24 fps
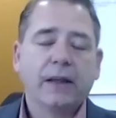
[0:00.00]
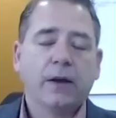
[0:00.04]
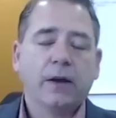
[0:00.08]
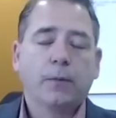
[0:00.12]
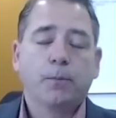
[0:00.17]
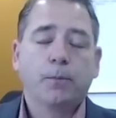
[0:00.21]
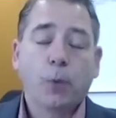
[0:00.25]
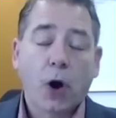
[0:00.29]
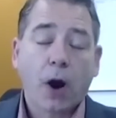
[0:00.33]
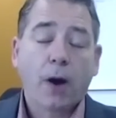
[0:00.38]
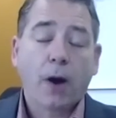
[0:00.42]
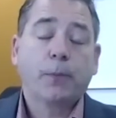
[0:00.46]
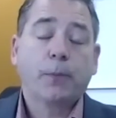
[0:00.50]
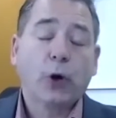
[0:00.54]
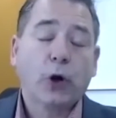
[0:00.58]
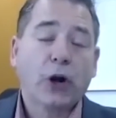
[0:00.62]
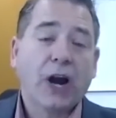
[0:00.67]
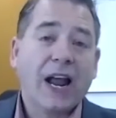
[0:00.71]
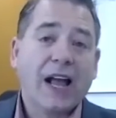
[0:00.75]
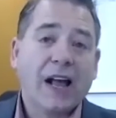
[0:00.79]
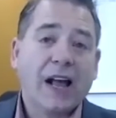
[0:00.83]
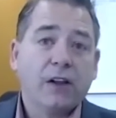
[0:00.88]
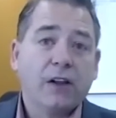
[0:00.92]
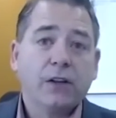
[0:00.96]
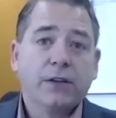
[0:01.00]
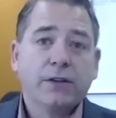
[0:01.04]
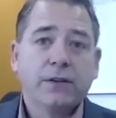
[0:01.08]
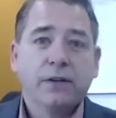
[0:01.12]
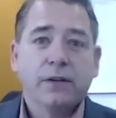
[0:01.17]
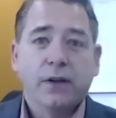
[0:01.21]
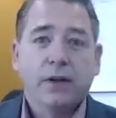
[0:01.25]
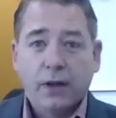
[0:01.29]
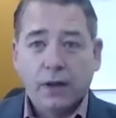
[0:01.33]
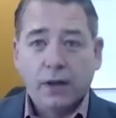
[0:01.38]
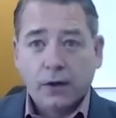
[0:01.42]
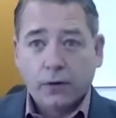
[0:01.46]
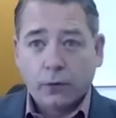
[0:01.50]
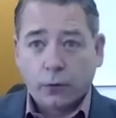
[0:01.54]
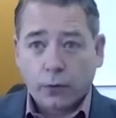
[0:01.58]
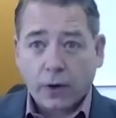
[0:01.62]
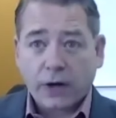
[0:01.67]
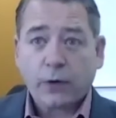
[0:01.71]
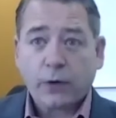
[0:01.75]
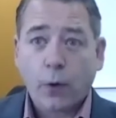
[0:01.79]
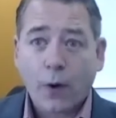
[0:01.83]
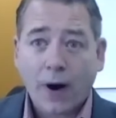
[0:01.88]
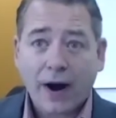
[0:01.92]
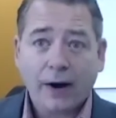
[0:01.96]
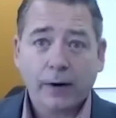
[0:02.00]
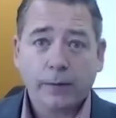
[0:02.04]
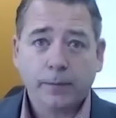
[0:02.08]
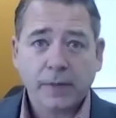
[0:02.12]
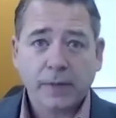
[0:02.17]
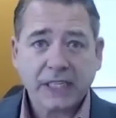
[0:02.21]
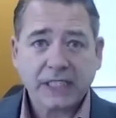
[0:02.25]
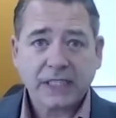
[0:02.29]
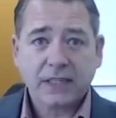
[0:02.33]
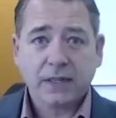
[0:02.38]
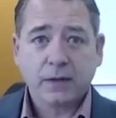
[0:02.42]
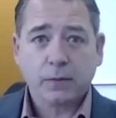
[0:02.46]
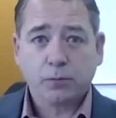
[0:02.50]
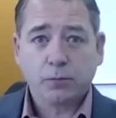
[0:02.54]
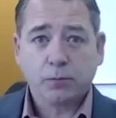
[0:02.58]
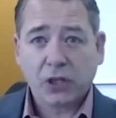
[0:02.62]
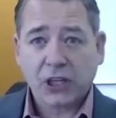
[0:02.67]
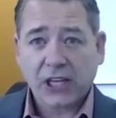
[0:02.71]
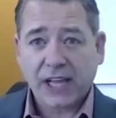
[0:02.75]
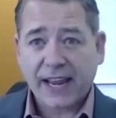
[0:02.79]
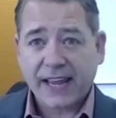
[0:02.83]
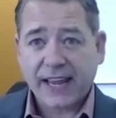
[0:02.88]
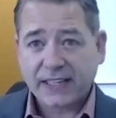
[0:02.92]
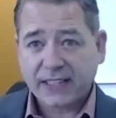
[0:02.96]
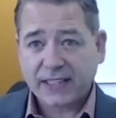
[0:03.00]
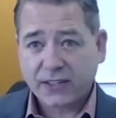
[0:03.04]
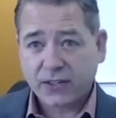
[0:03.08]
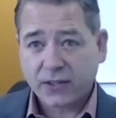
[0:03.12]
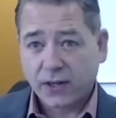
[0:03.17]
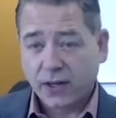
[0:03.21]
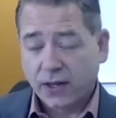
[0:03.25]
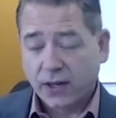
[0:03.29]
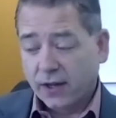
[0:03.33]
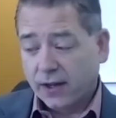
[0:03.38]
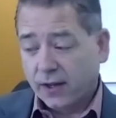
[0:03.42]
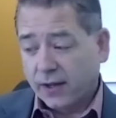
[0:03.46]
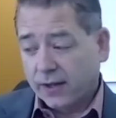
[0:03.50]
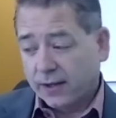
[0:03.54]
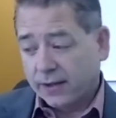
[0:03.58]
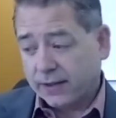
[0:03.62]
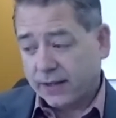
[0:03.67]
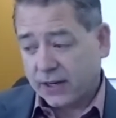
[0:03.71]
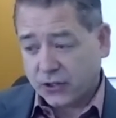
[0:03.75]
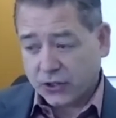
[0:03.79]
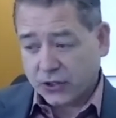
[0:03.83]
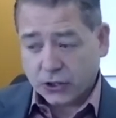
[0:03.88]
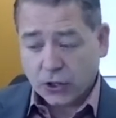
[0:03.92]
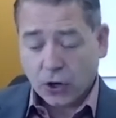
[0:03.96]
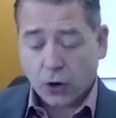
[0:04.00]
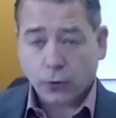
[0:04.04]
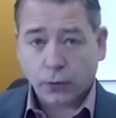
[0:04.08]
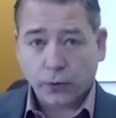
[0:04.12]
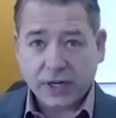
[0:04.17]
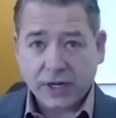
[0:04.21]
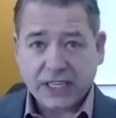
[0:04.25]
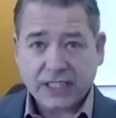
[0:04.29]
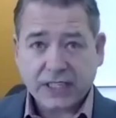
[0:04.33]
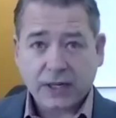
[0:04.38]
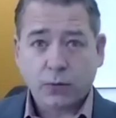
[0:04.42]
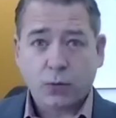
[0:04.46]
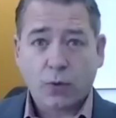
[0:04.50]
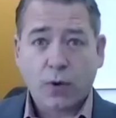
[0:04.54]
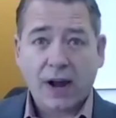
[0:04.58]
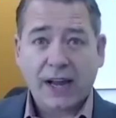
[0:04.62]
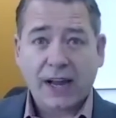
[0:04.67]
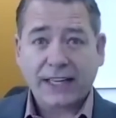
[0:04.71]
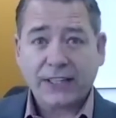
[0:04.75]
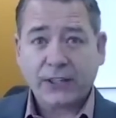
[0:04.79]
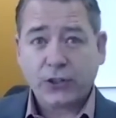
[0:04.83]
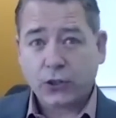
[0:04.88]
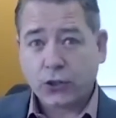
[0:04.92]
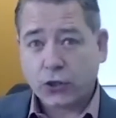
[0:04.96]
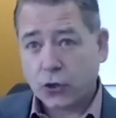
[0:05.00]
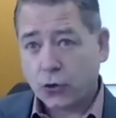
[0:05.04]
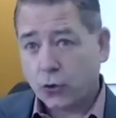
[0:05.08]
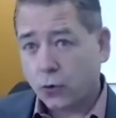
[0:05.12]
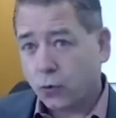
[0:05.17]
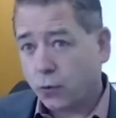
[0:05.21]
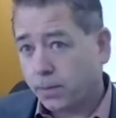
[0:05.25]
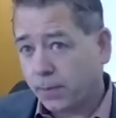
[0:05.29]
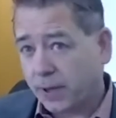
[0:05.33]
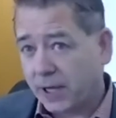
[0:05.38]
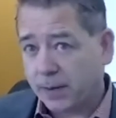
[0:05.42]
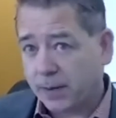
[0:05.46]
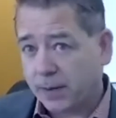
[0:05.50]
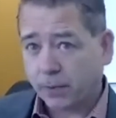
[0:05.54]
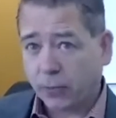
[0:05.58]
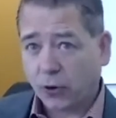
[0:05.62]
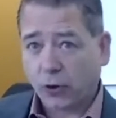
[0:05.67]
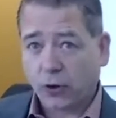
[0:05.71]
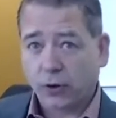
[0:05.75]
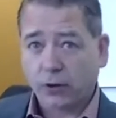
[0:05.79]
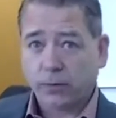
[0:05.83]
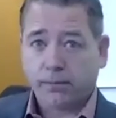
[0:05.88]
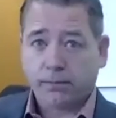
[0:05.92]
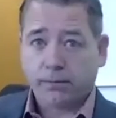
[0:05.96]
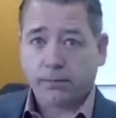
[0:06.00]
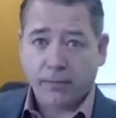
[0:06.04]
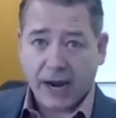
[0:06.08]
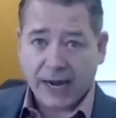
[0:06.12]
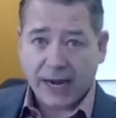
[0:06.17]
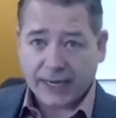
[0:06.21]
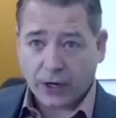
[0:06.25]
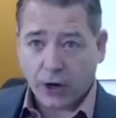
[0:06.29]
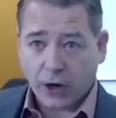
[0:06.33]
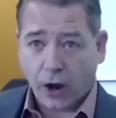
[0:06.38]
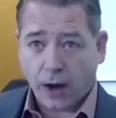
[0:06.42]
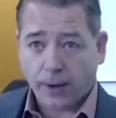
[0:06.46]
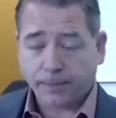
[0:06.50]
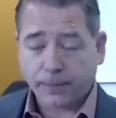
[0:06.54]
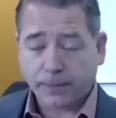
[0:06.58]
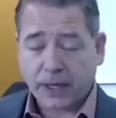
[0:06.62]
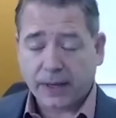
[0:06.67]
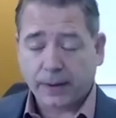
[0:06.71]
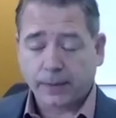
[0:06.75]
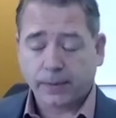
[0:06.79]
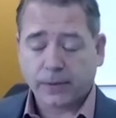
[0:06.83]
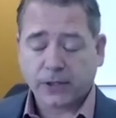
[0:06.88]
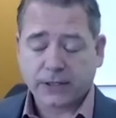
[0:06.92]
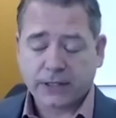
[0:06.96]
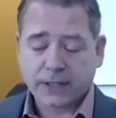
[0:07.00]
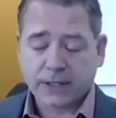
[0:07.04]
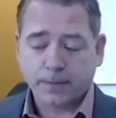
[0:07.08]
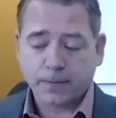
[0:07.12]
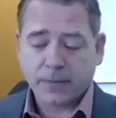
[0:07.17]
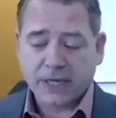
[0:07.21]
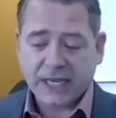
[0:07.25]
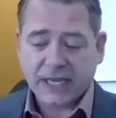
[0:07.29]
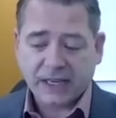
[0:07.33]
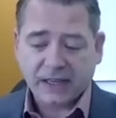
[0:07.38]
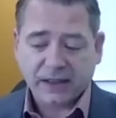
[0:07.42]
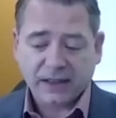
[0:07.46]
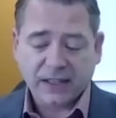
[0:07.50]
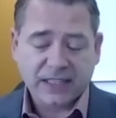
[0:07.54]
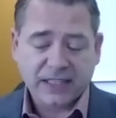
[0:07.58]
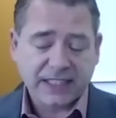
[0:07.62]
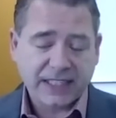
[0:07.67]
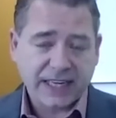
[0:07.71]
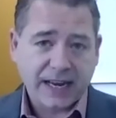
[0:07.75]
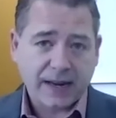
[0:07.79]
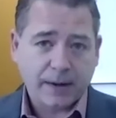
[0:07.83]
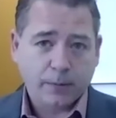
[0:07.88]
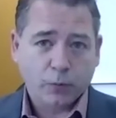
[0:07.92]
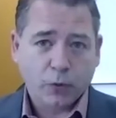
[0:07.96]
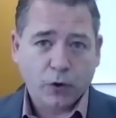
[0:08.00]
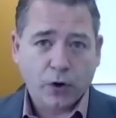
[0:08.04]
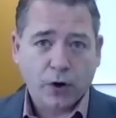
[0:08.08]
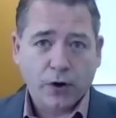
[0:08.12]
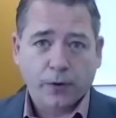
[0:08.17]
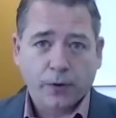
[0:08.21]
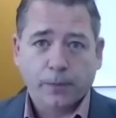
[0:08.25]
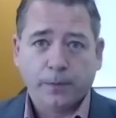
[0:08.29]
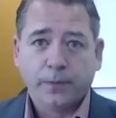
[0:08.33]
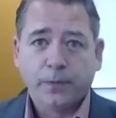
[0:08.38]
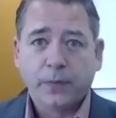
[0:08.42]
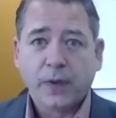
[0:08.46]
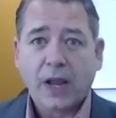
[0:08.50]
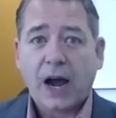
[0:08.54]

proper health requirements in place, there's no reason why two people might not be able to be in the same room.